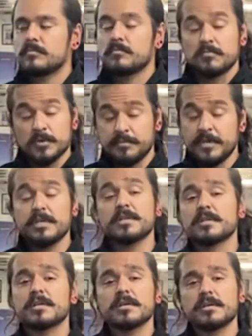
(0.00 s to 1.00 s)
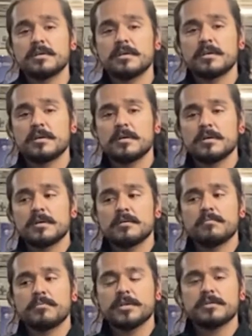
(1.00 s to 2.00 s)
repeatedly
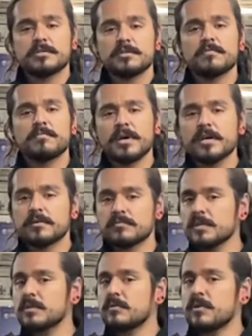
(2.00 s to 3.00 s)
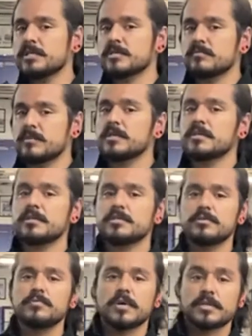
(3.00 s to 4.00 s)
bring yourself back and really question what it
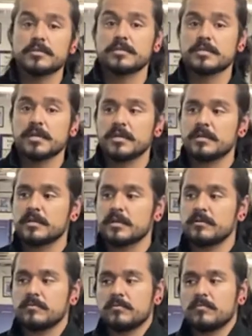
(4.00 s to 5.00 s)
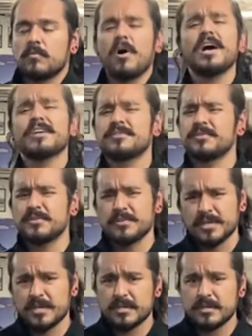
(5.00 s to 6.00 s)
is you understand and why you're
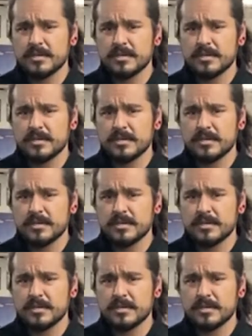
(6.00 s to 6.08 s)
doing it.